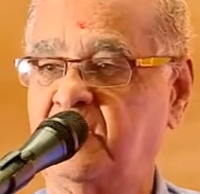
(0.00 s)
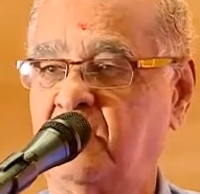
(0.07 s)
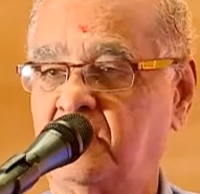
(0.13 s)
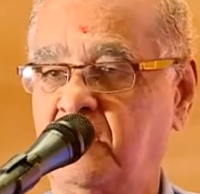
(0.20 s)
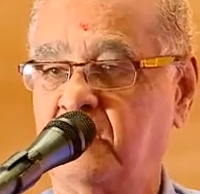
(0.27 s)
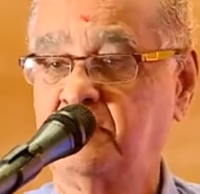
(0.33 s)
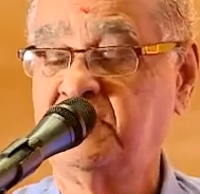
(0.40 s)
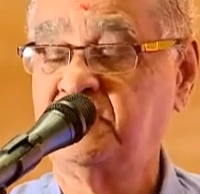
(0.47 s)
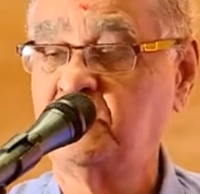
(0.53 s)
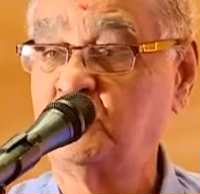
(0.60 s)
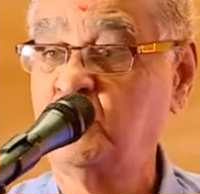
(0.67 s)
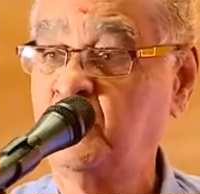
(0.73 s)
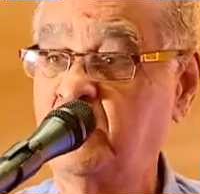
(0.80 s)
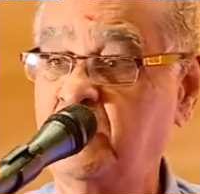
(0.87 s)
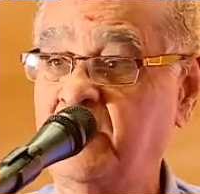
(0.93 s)
Dr. Mr.
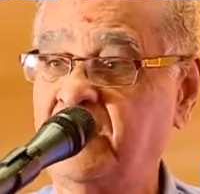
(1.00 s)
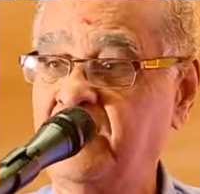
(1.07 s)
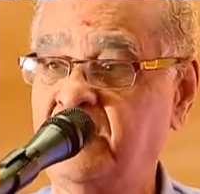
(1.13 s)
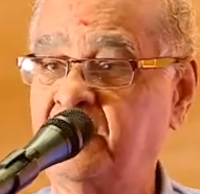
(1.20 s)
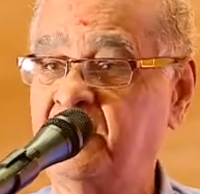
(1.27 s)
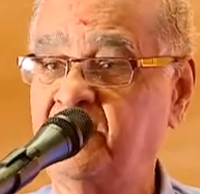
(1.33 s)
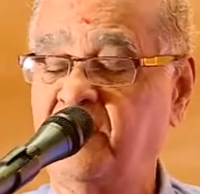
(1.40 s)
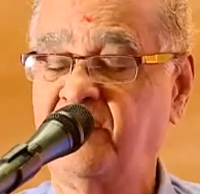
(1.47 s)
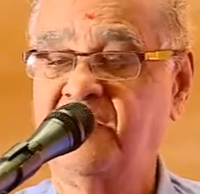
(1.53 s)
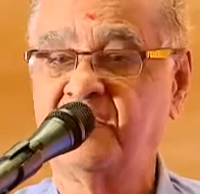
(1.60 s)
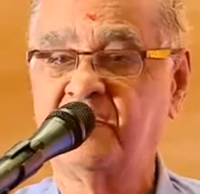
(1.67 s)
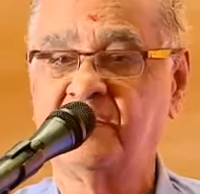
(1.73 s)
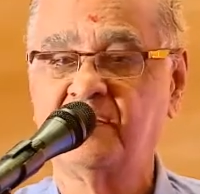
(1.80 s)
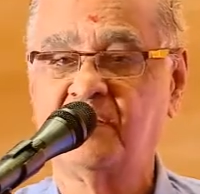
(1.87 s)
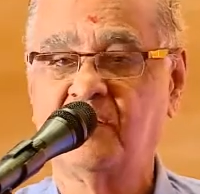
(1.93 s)
Sundaramayyar in
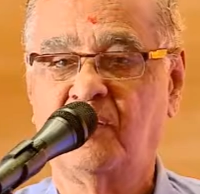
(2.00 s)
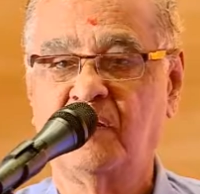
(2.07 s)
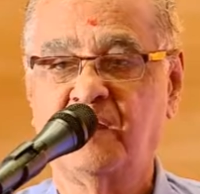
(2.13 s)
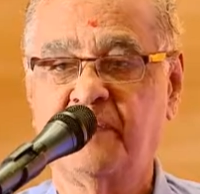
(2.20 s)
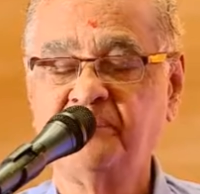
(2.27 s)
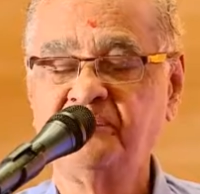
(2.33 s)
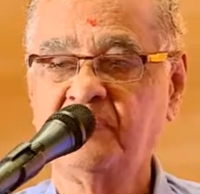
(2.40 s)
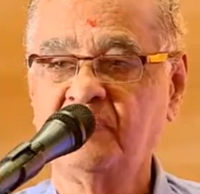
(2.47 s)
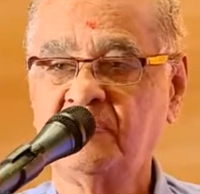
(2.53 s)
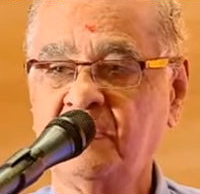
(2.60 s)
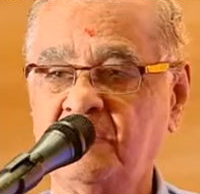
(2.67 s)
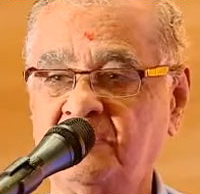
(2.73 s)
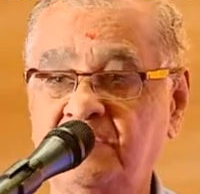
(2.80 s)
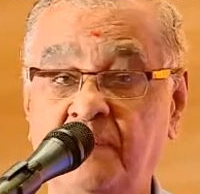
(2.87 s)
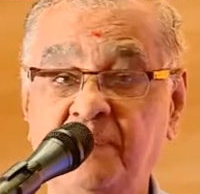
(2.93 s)
Vivekananda College.
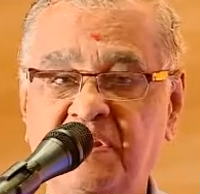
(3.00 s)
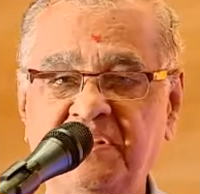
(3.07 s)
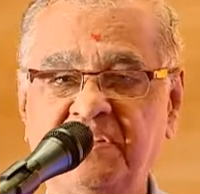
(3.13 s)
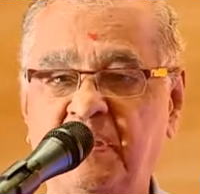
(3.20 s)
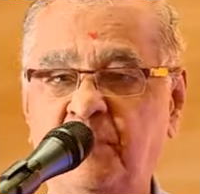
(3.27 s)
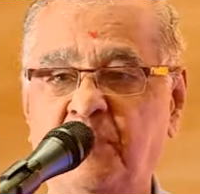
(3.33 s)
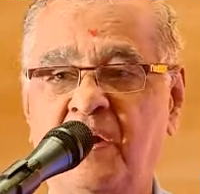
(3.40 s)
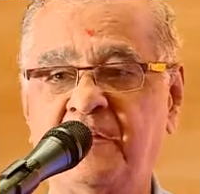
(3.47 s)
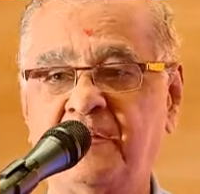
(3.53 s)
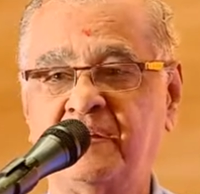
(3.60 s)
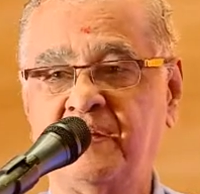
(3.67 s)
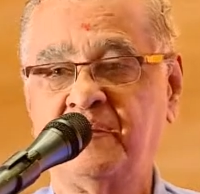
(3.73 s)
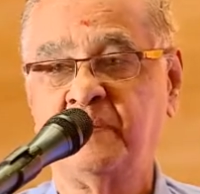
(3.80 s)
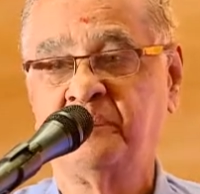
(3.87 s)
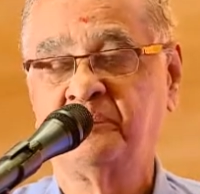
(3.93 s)
Some teacher
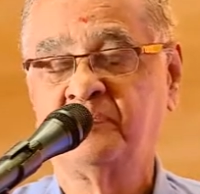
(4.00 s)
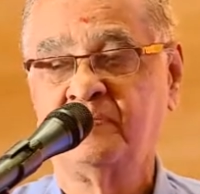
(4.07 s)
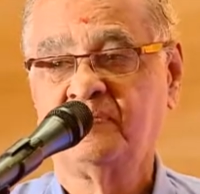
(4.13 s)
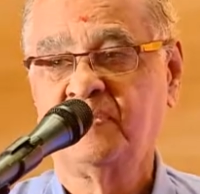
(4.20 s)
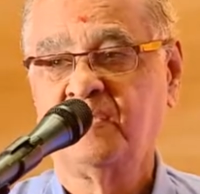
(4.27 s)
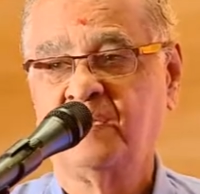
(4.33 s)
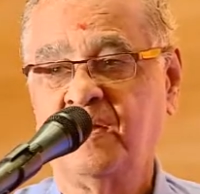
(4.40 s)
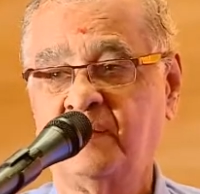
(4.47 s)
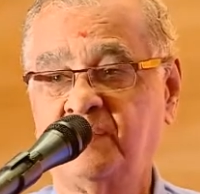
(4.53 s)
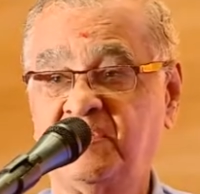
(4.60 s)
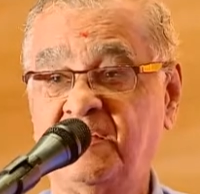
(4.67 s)
pointed him, I'm